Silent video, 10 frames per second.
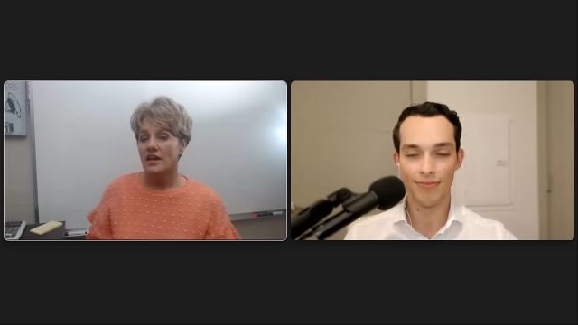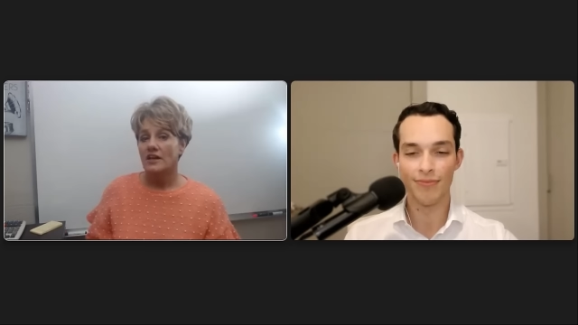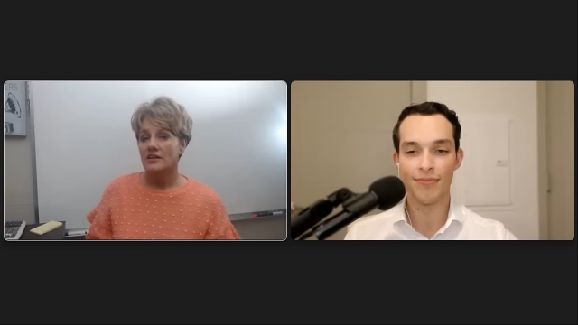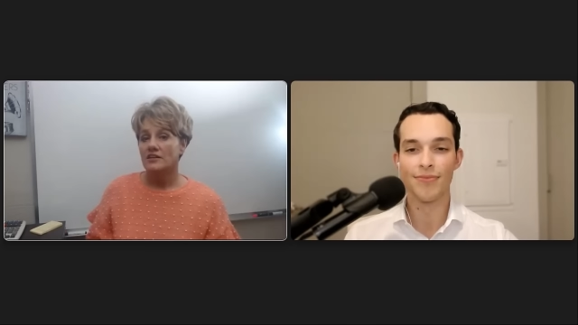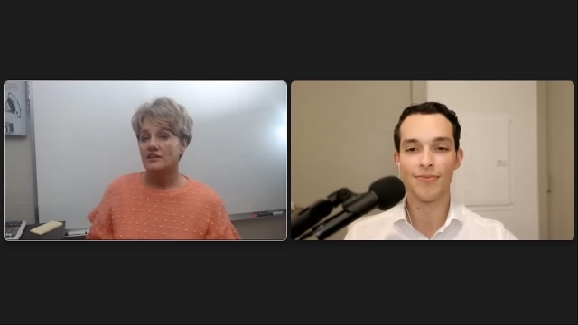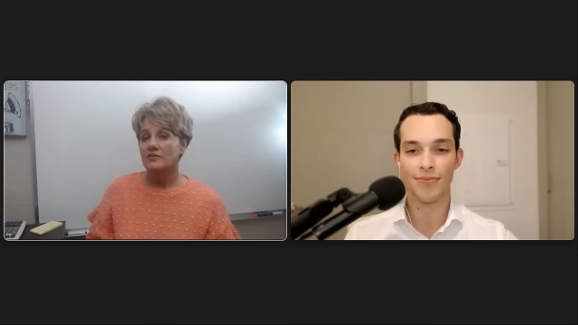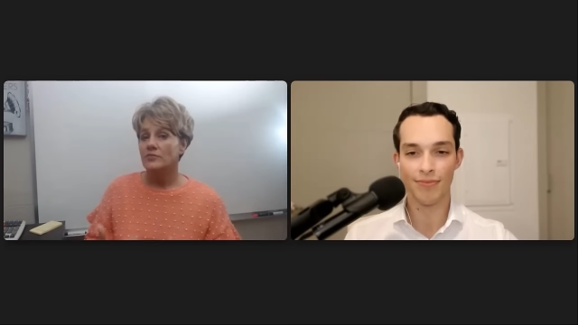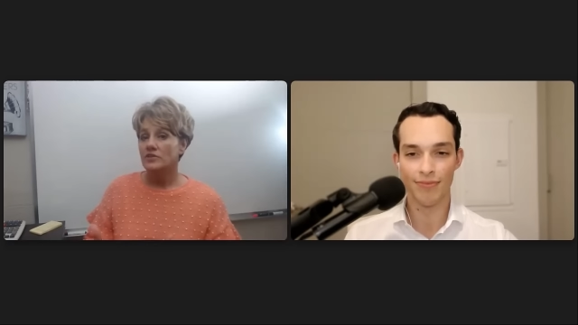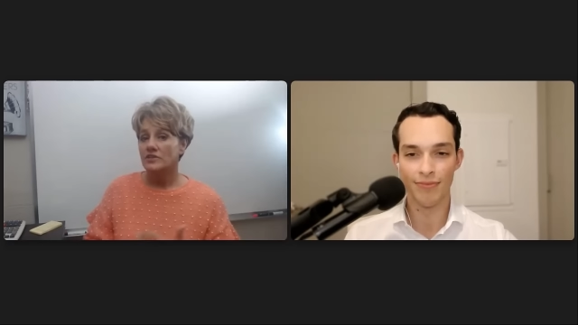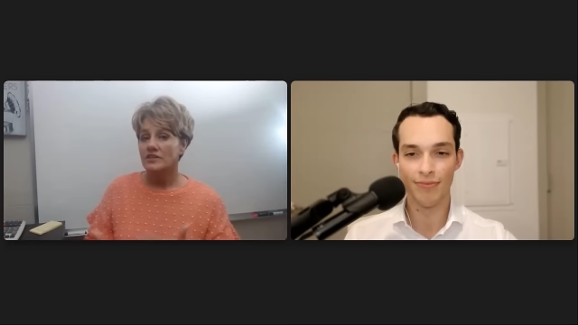Speaker 1: uh,
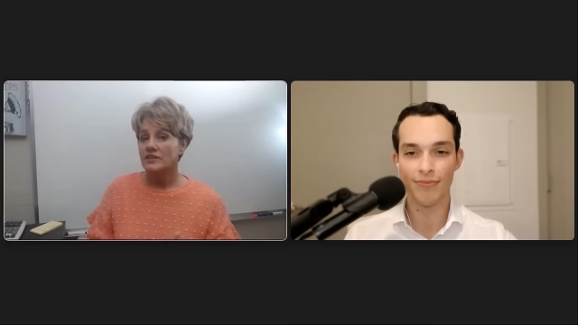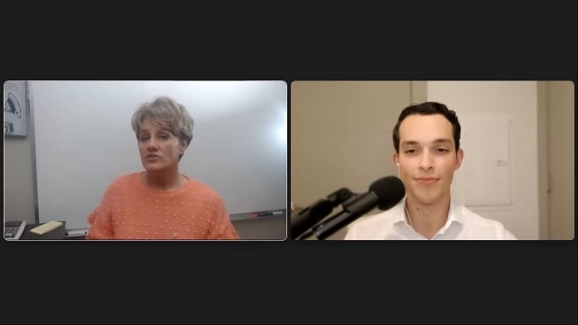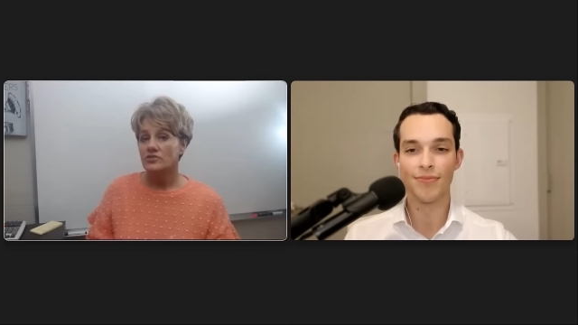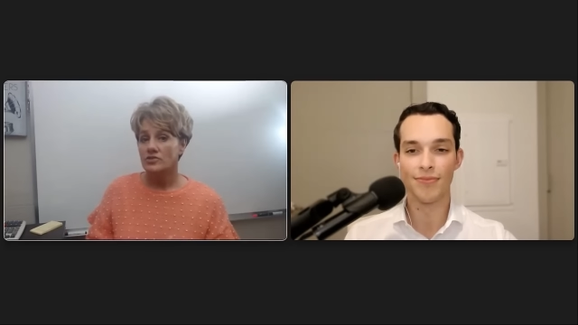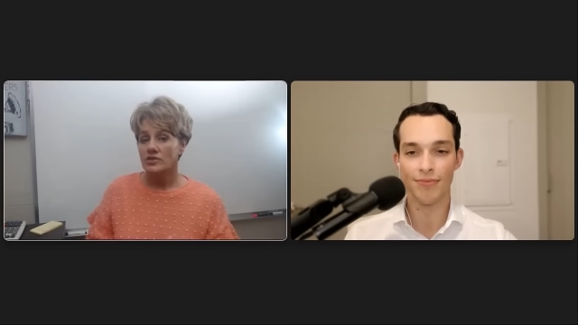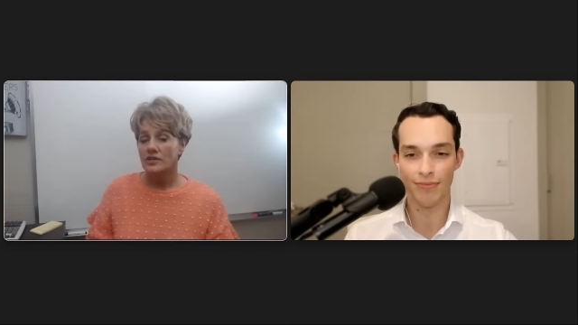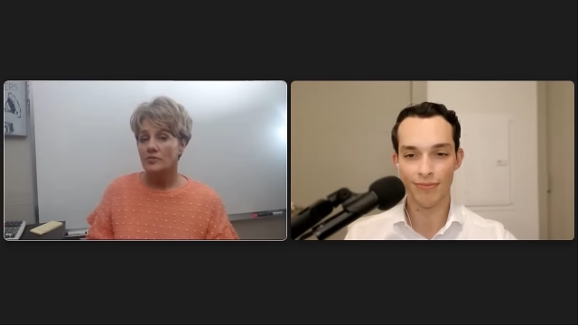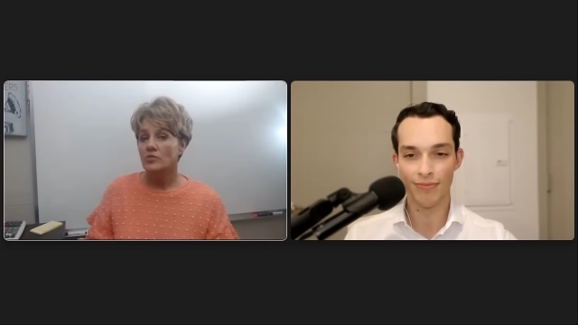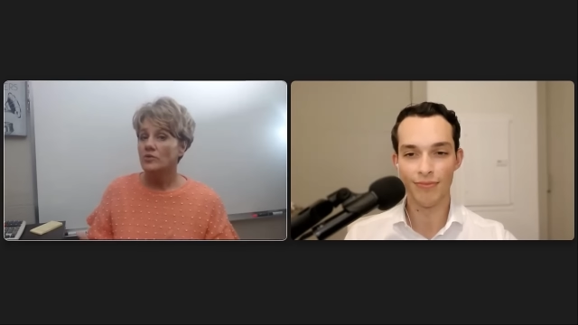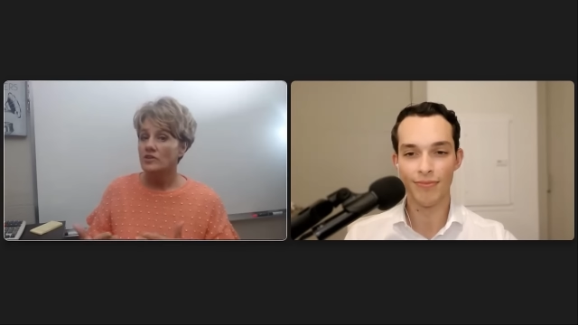building their dream
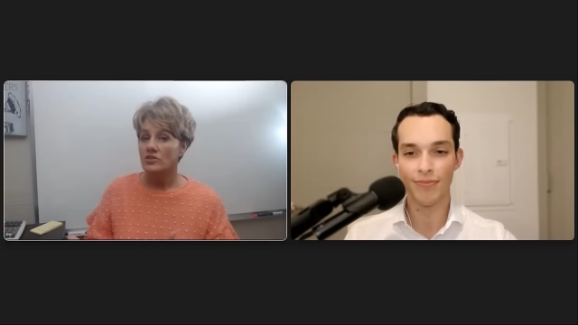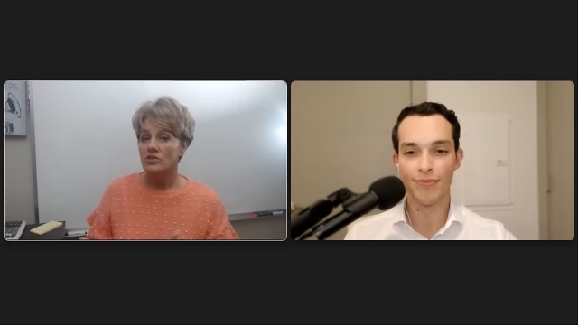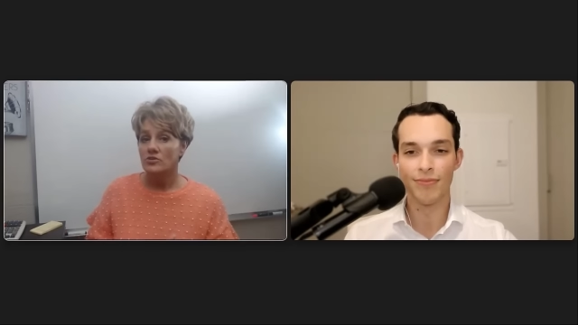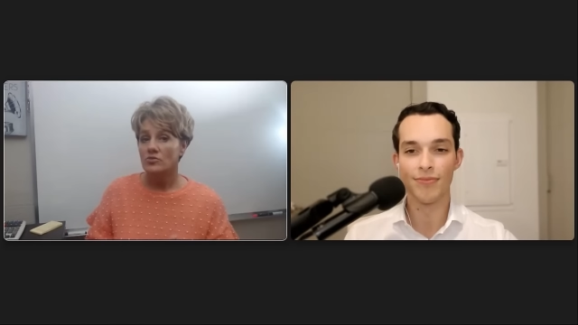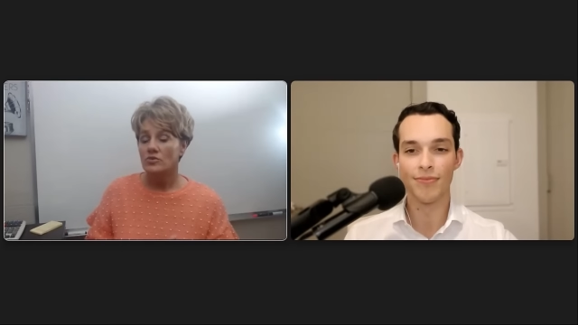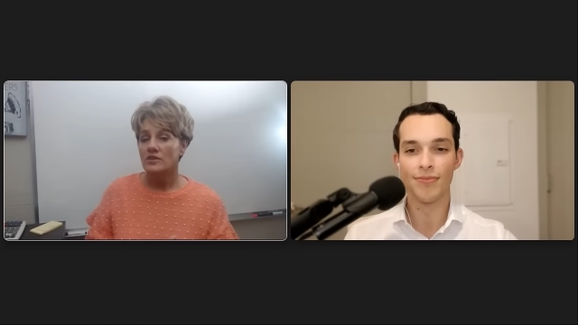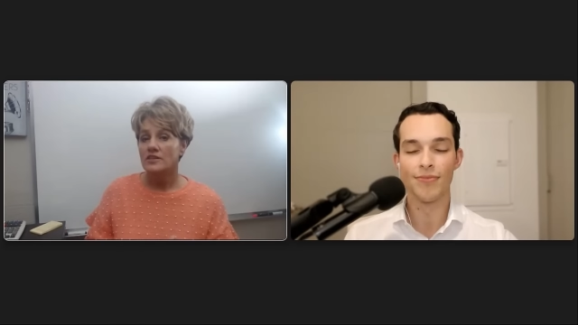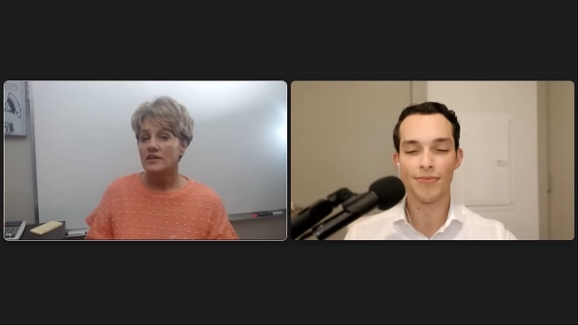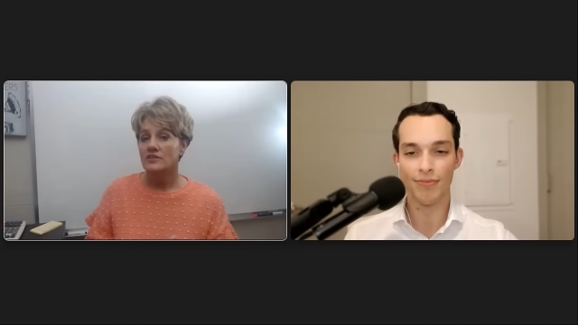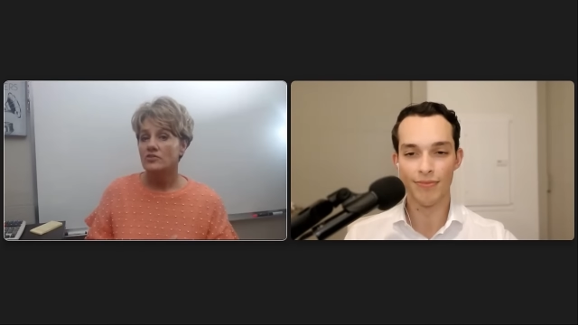with you that